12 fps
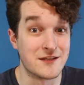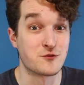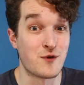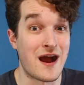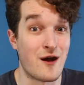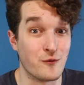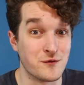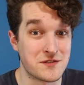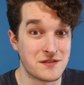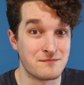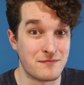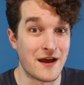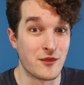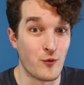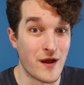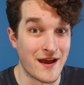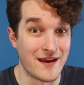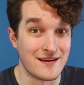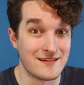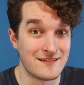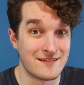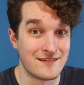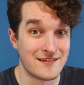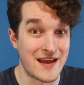It's round, by the way.
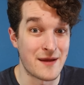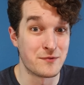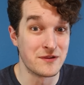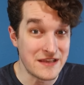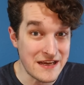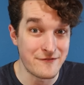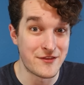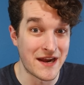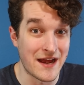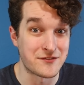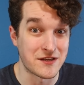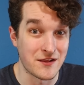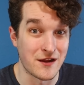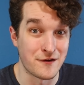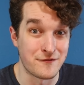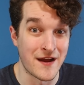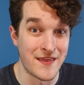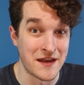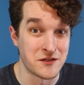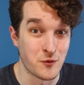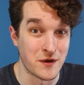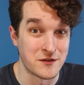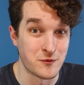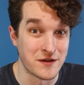Can't believe that I have to clarify that in
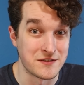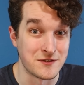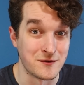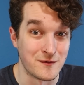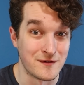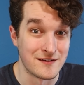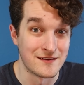2022.